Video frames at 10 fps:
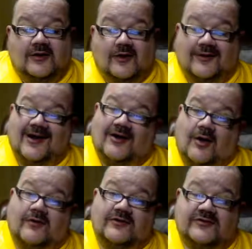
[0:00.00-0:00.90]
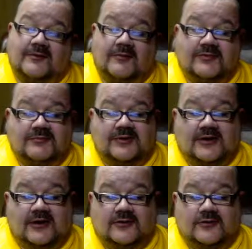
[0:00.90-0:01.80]
or not always. Some of them can be
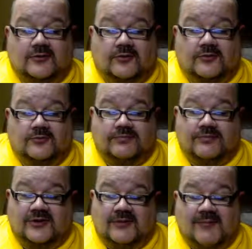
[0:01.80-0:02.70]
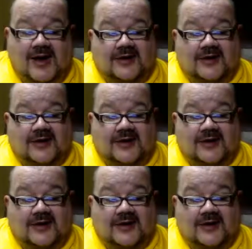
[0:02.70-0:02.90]
kind of cool. Looking back in